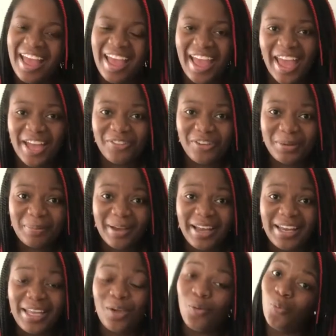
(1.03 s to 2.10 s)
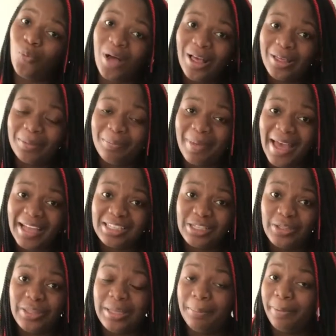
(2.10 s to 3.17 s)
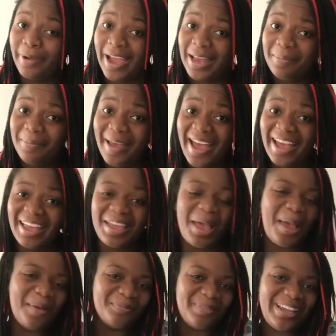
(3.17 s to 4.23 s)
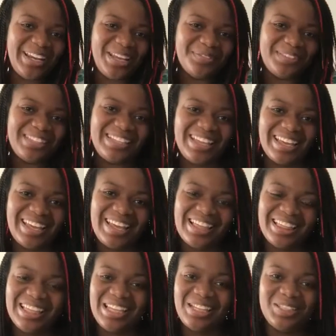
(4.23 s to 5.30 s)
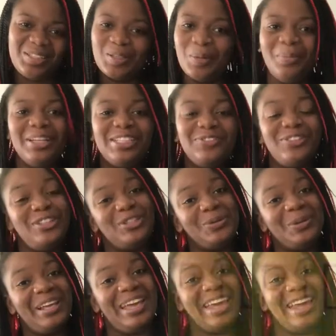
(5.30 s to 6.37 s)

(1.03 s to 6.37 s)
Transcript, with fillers: Hey everybody, welcome back to The Pride Pack. My name's Tia and thank you so much for tuning